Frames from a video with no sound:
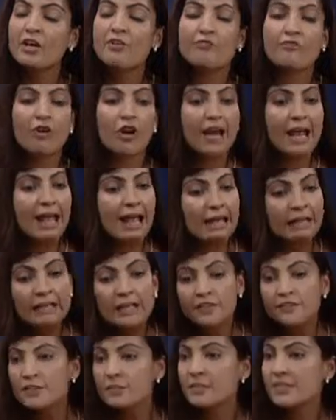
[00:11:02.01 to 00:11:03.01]
for any
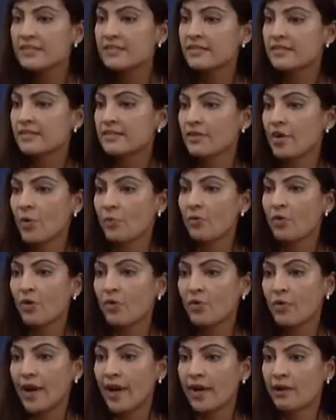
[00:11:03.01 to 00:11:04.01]
of the businesses in our
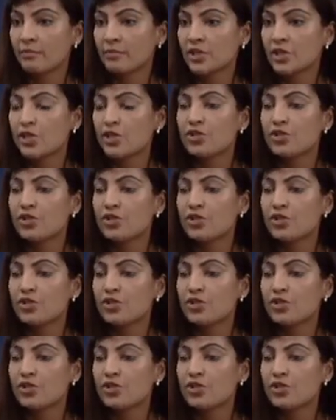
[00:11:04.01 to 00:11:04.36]
program